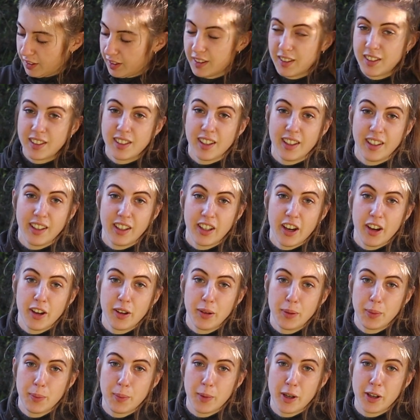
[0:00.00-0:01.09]
So there you go,
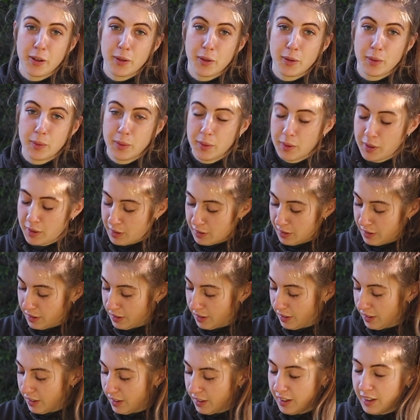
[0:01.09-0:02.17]
1-1.
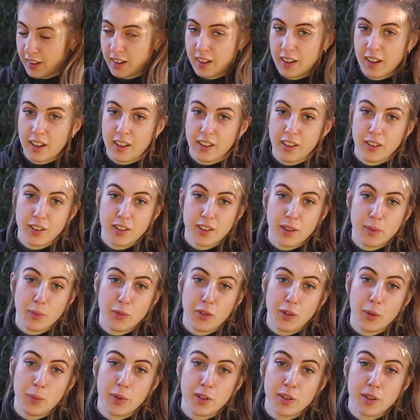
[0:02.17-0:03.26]
I knew
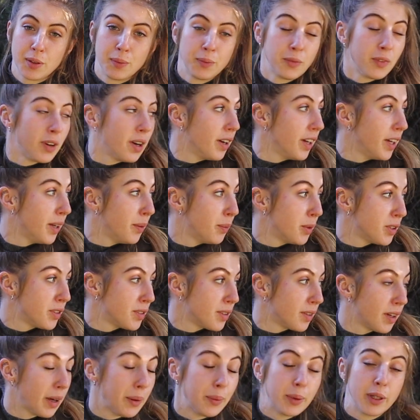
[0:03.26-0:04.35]
something wasn't right, it wasn't
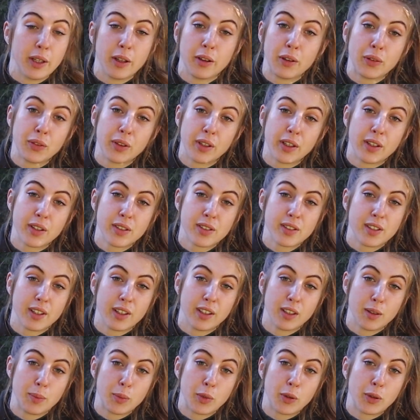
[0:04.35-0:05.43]
going off, and I was seeing
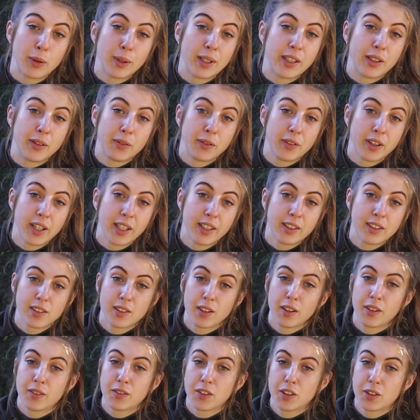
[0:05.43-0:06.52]
them all in the reeds, so
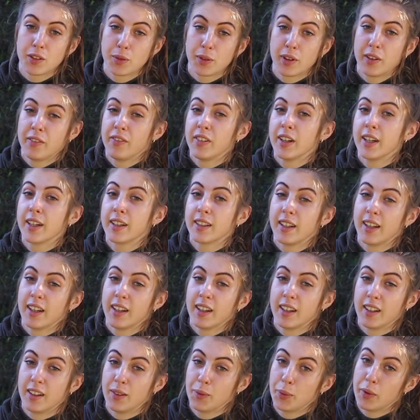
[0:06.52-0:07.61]
I've just reflicked it,
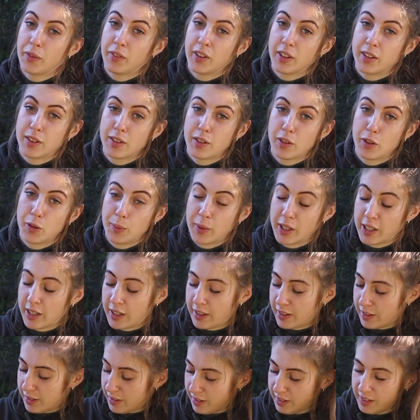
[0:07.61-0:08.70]
and within 2
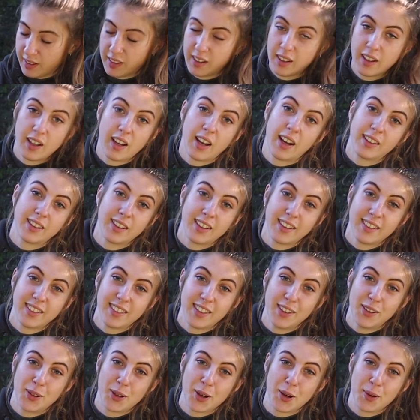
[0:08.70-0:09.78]
minutes I had this
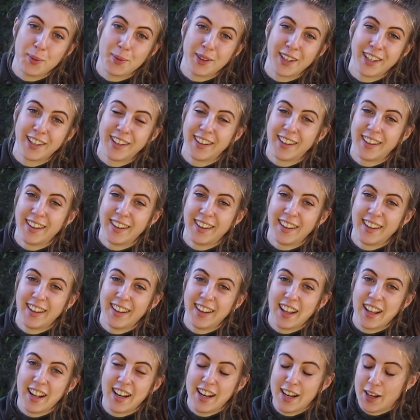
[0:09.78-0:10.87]
little comment.
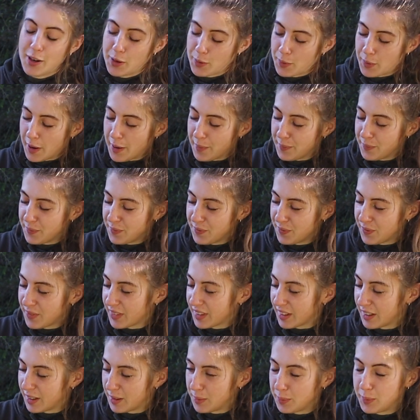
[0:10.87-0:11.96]
Little one,
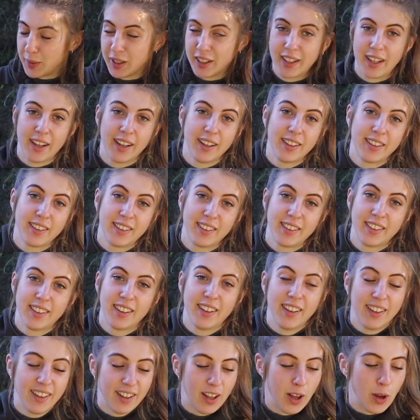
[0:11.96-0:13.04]
but yeah,
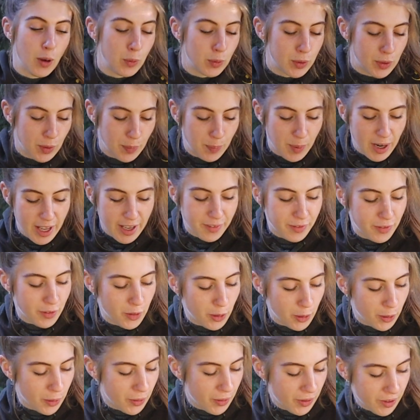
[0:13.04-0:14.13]
all to play for.